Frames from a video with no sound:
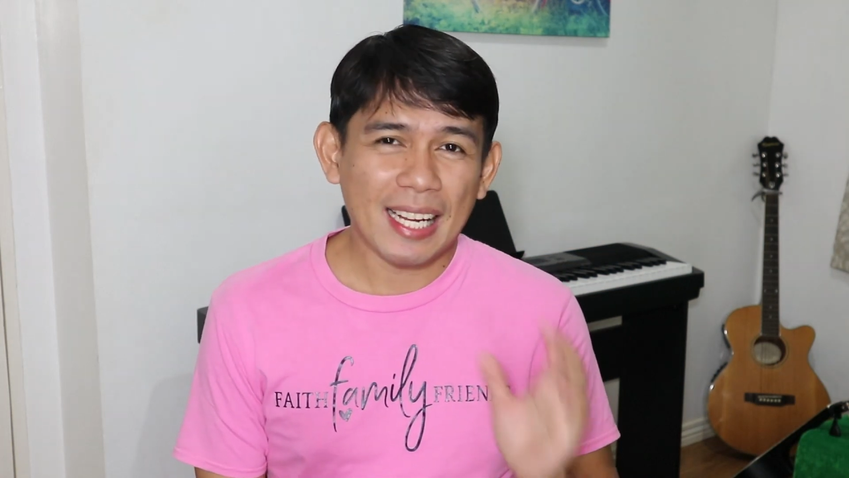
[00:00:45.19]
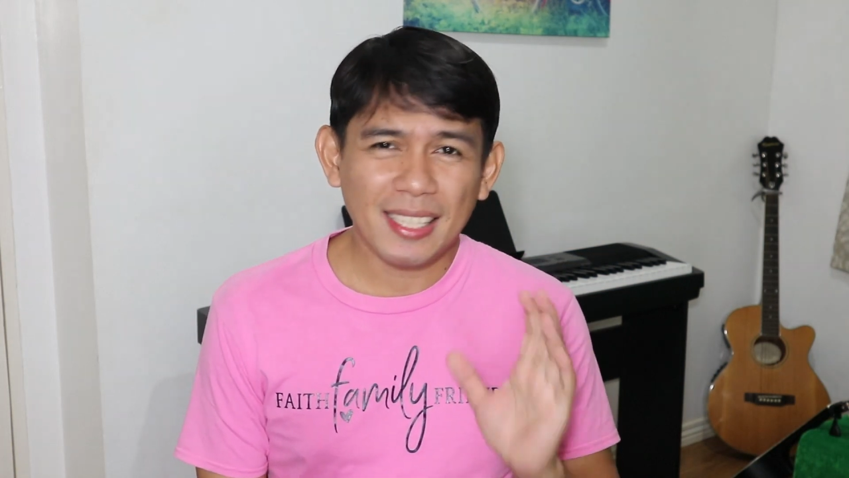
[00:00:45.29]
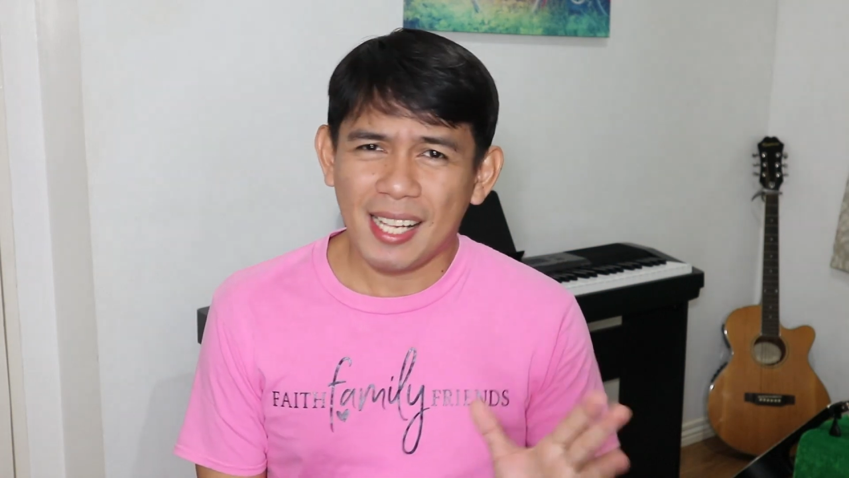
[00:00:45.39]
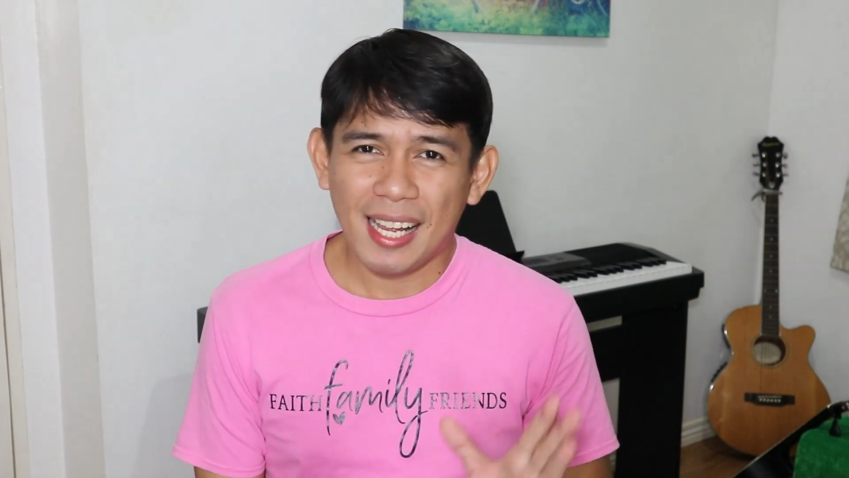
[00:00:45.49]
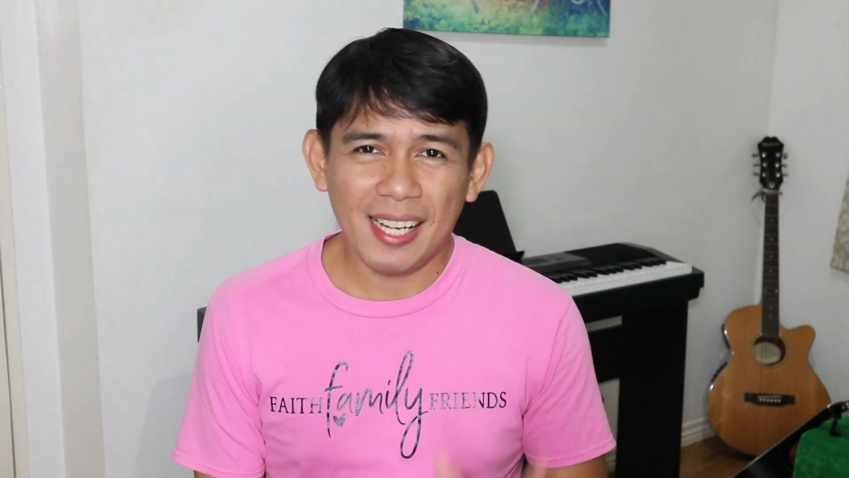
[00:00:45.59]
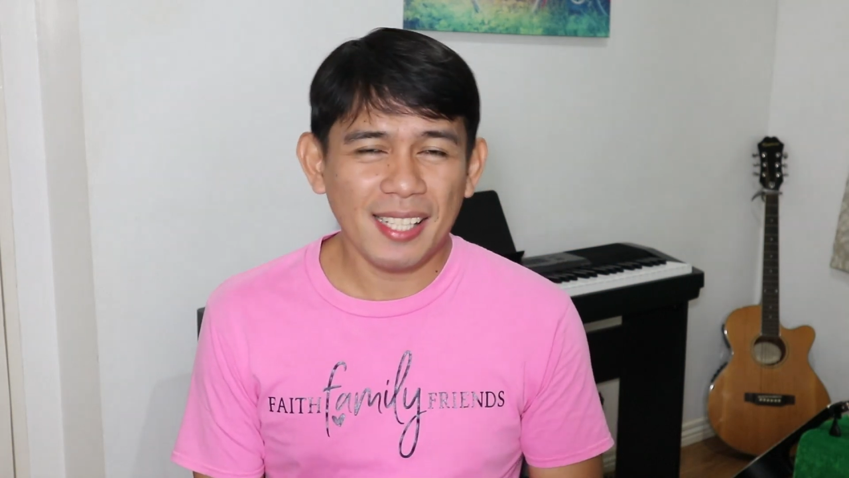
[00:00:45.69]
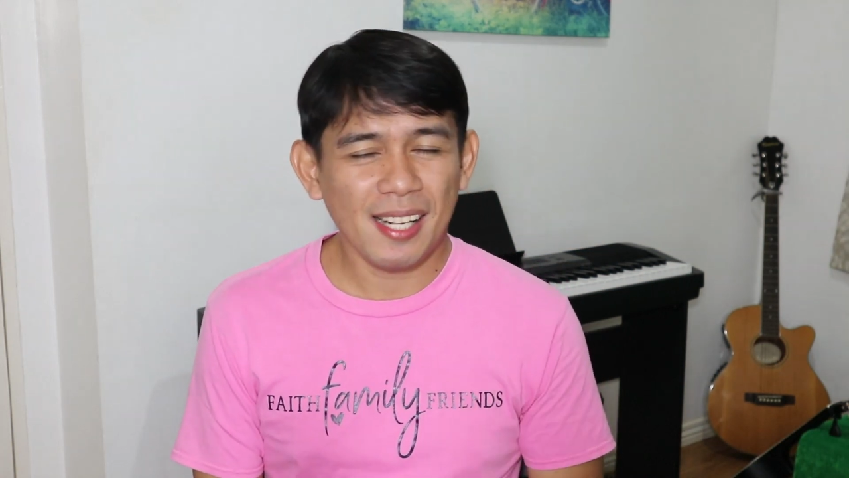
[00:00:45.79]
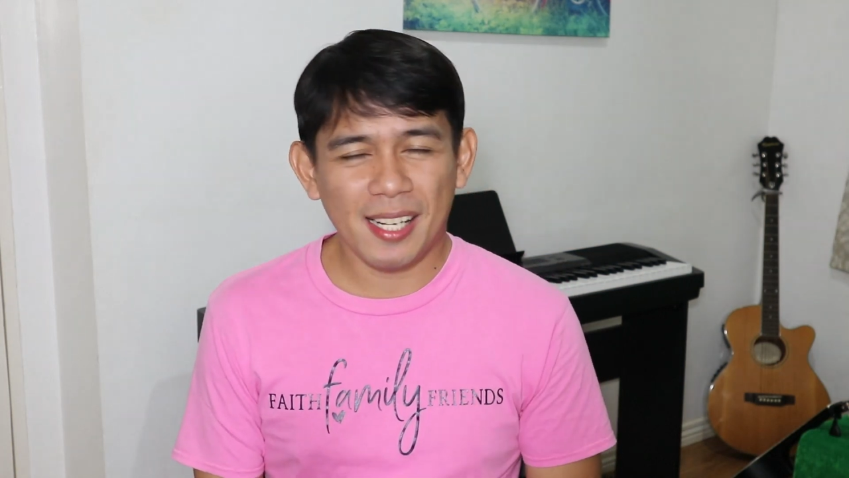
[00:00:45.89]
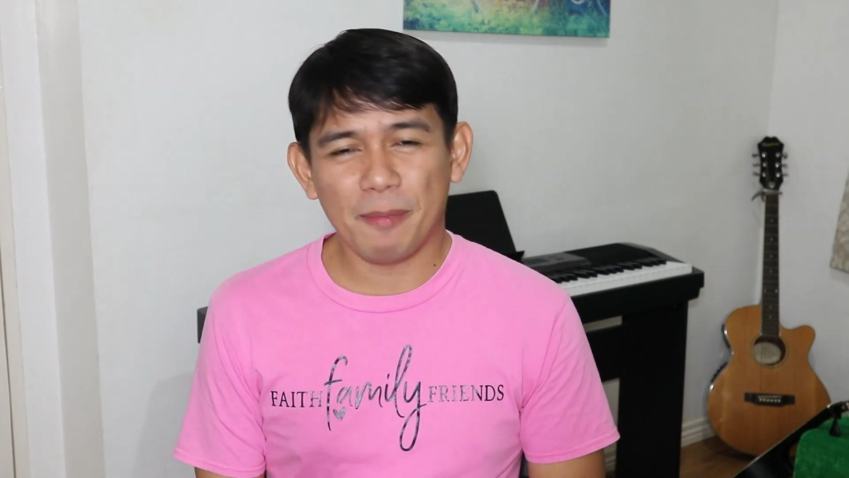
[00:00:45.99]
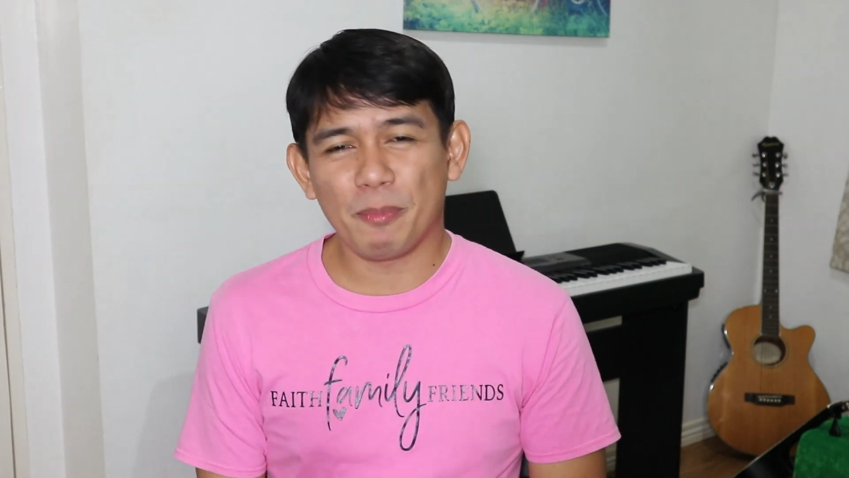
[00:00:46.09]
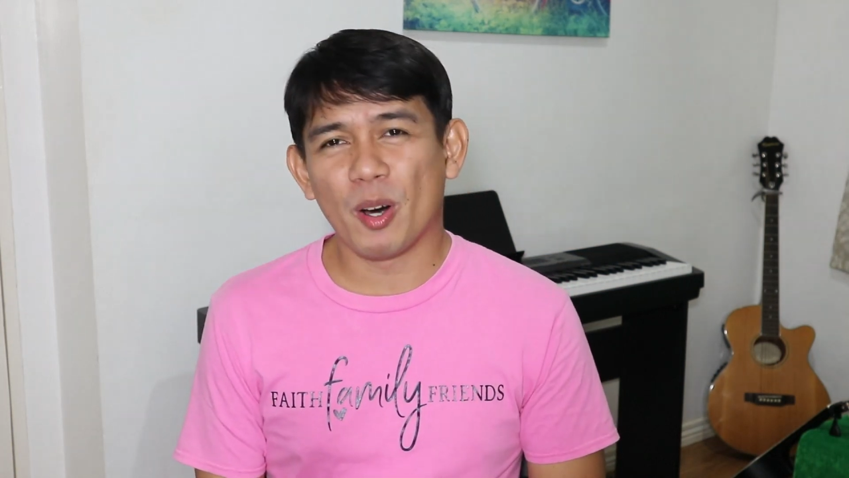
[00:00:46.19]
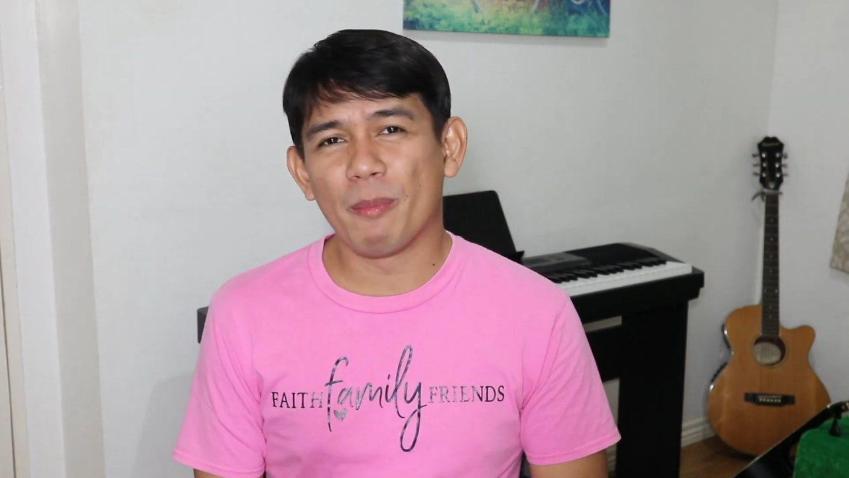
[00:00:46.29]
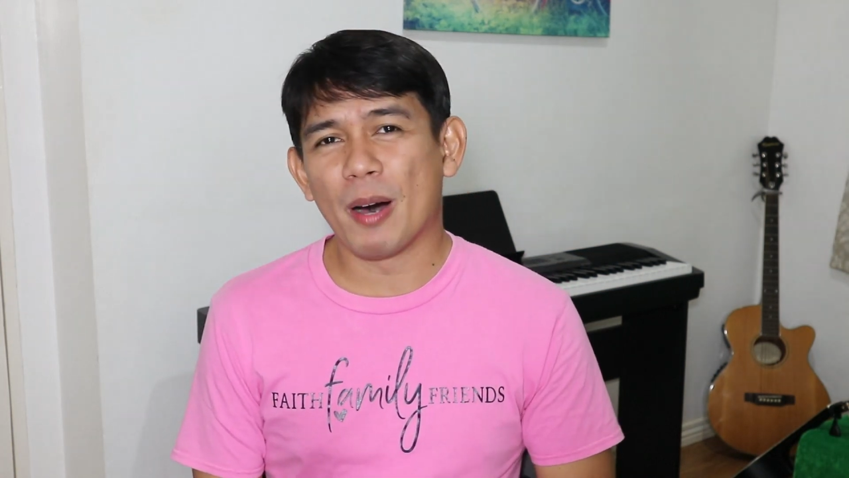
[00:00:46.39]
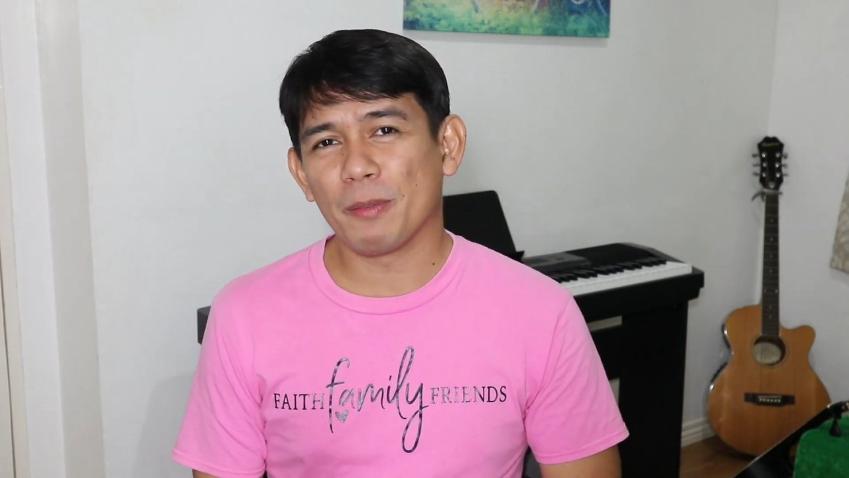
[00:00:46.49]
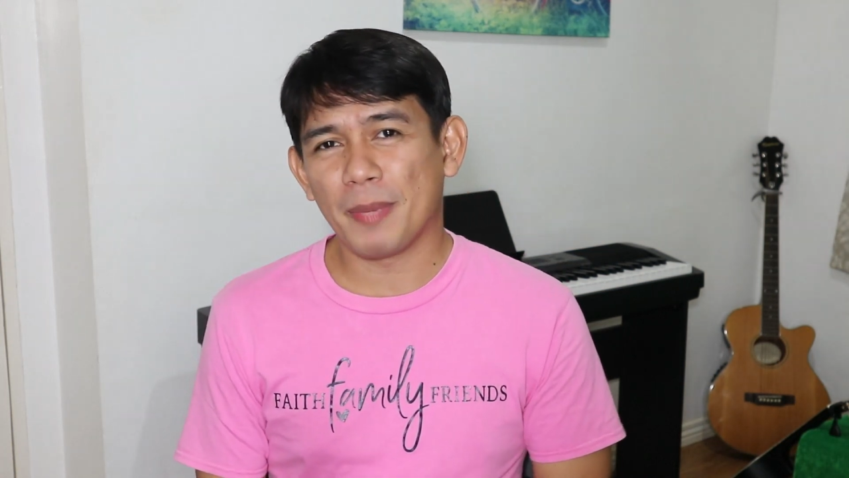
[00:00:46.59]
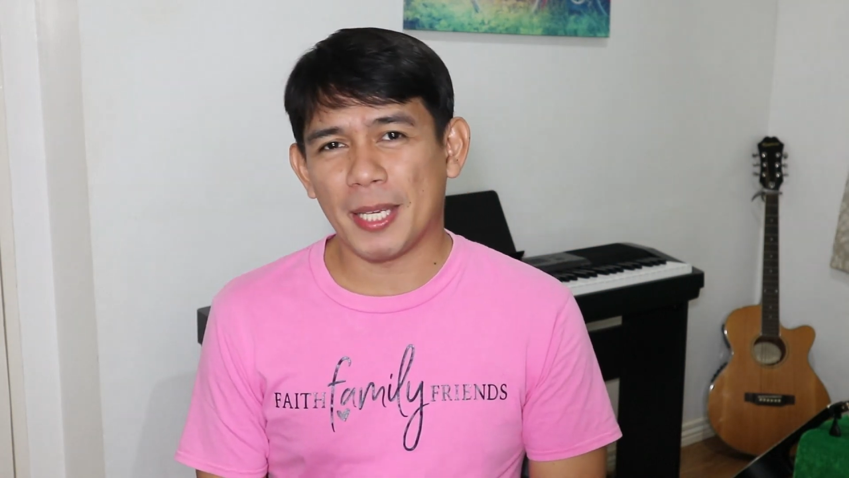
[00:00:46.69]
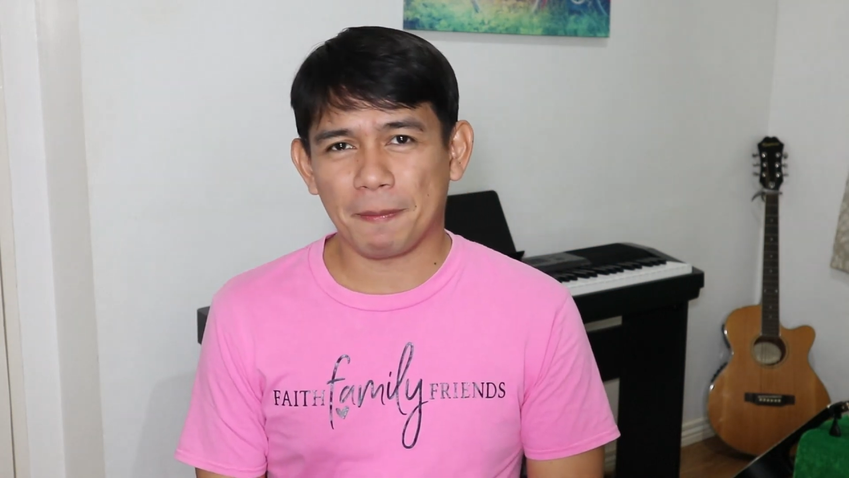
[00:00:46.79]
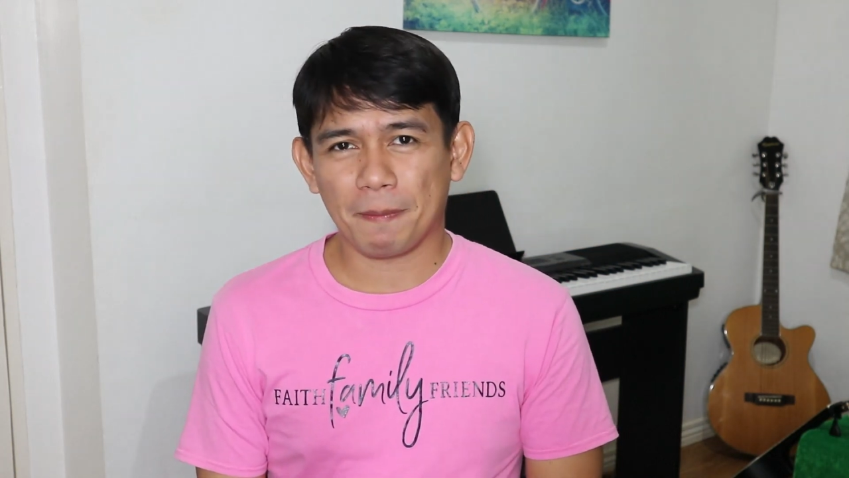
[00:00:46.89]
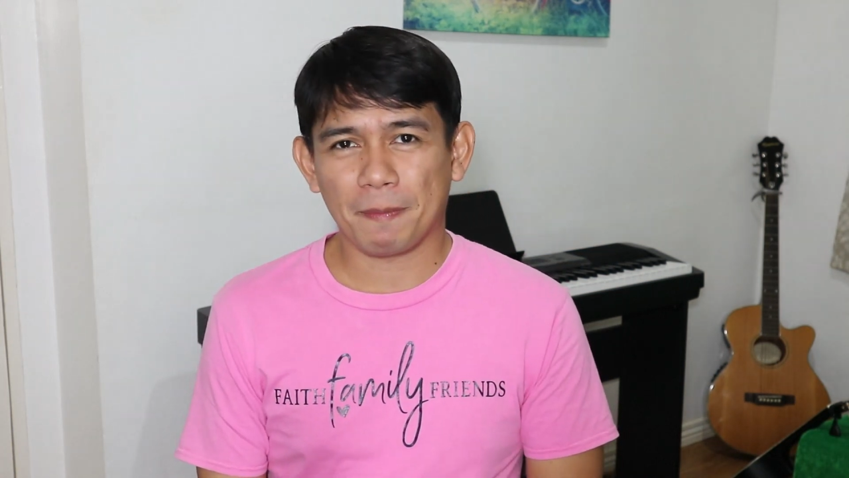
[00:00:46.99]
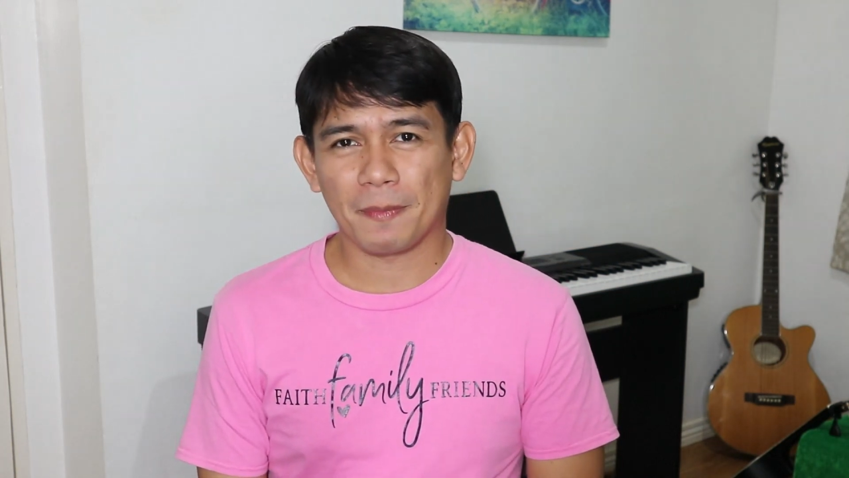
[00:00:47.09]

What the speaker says: a little info about me.